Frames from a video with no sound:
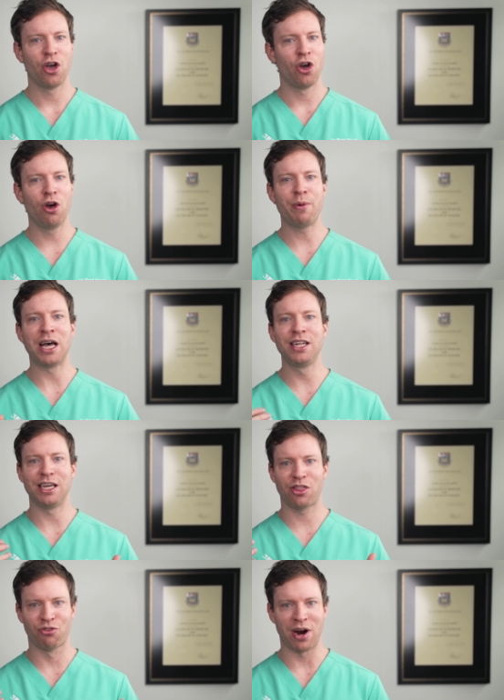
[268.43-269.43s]
Herb
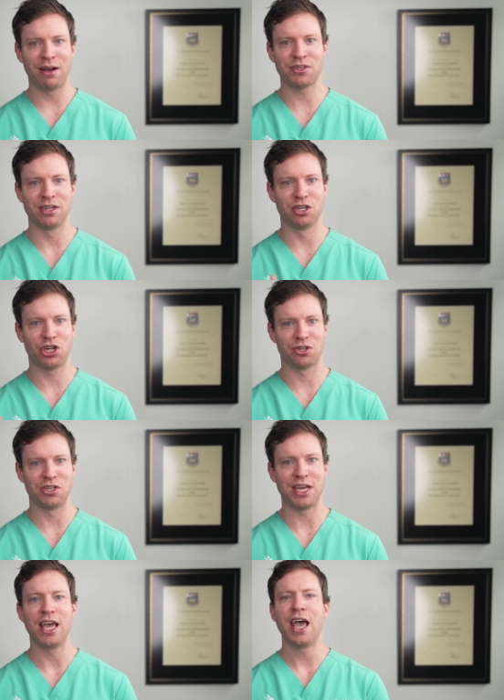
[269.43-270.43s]
Elliott thrives under
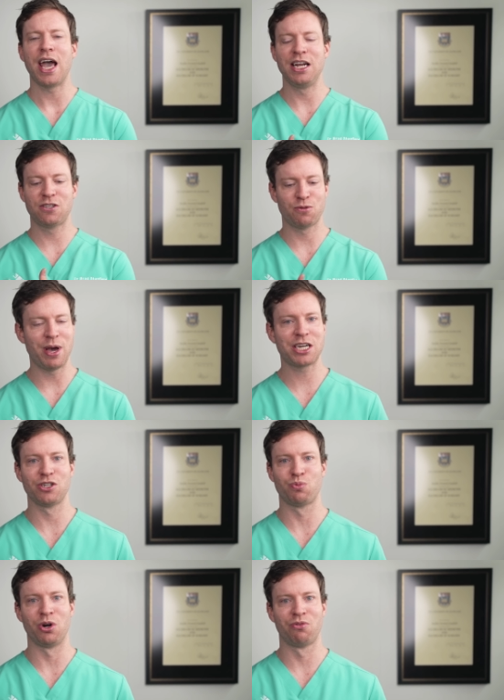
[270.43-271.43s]
Cerutty and he
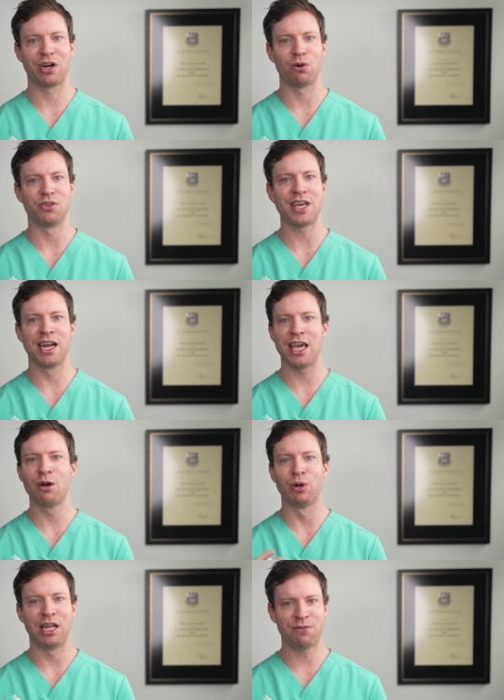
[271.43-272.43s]
smashes world records. And
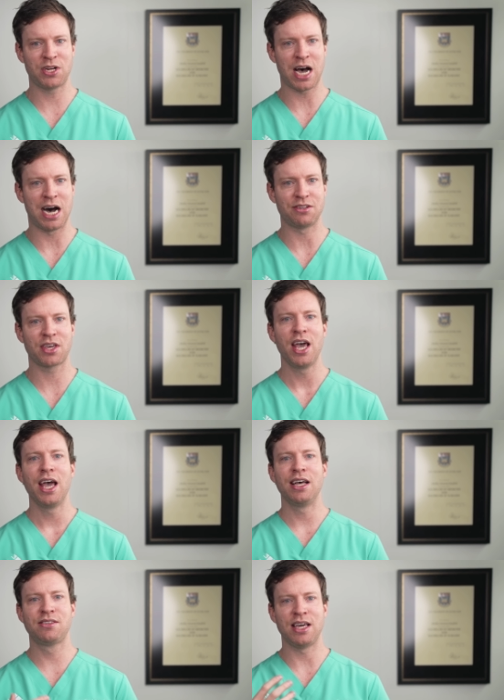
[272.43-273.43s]
again, we're left to ask
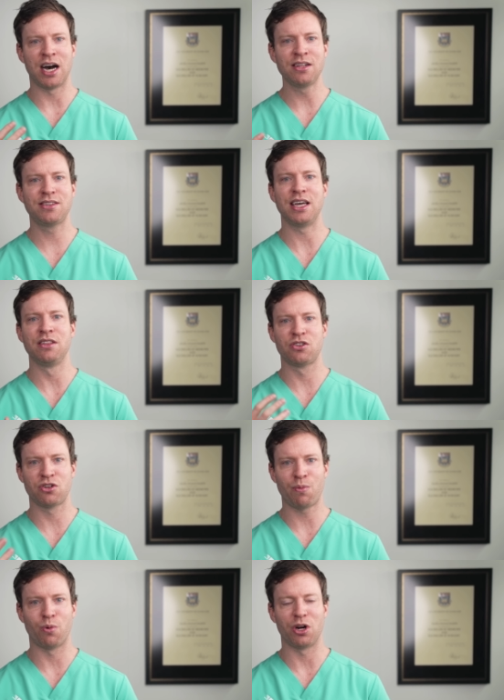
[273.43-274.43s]
is the answer in the
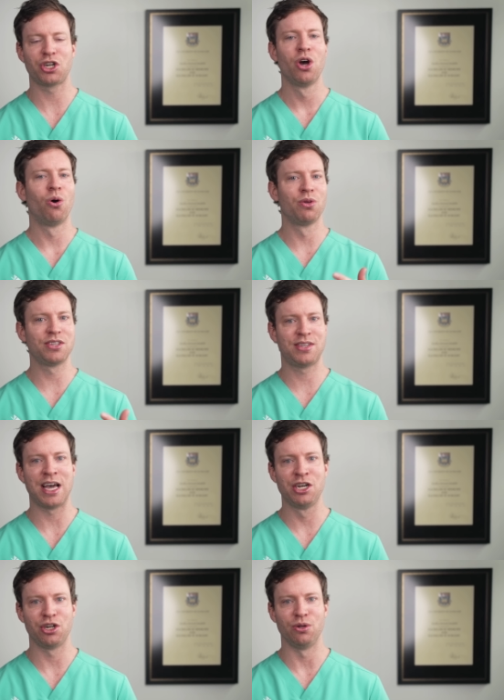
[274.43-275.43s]
stopwatch or the
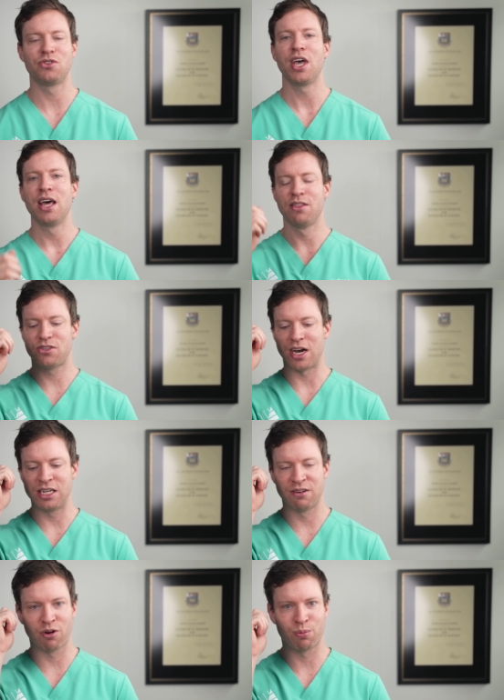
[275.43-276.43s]
sand dunes, the
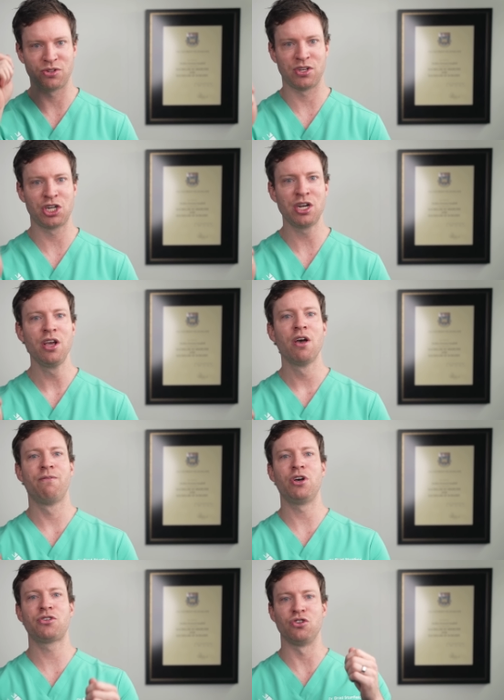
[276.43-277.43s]
scientific precision
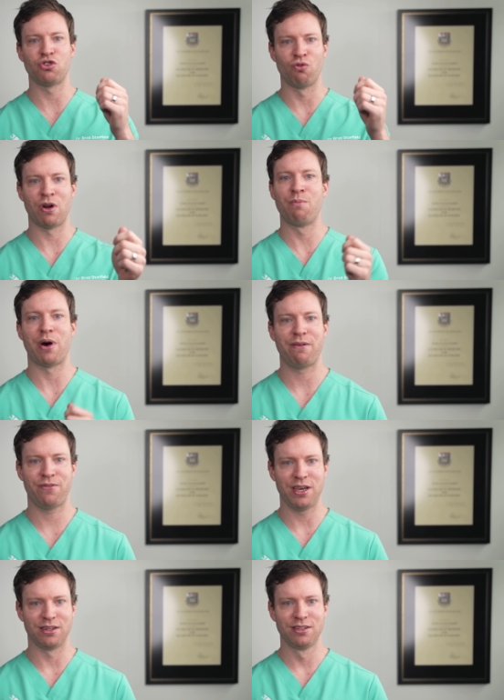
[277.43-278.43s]
versus run by
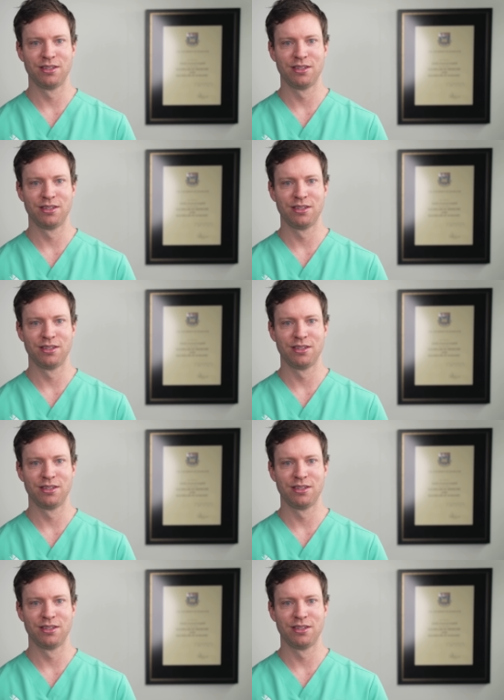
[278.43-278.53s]
feel?